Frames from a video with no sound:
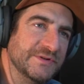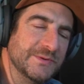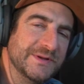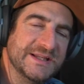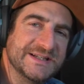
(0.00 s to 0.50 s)

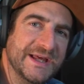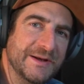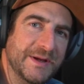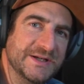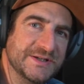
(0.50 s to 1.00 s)
doing these
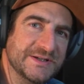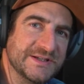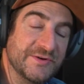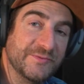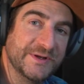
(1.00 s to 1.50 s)
animations
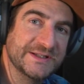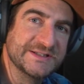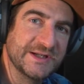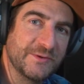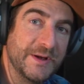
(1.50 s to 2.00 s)
in a
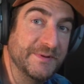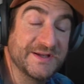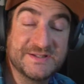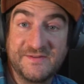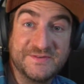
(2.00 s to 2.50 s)
realistic way
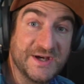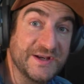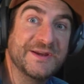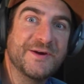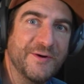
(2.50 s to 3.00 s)
because they've done
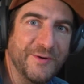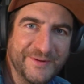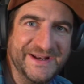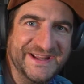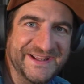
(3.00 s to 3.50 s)
it
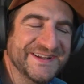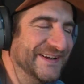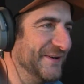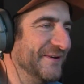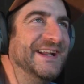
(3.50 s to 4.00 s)
already.
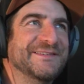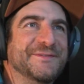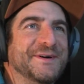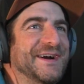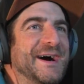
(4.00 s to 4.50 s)
Great
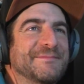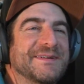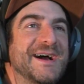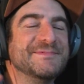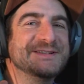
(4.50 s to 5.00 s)
work.
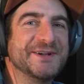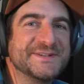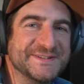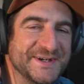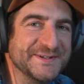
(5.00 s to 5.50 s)
I'm so
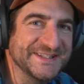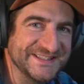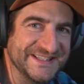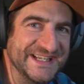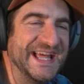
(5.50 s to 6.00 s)
stoked to
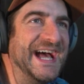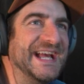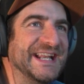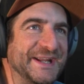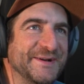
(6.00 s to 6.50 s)
see that
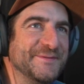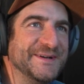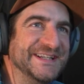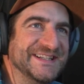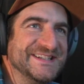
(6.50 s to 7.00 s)
and hear
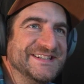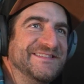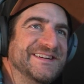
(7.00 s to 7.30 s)
what he just said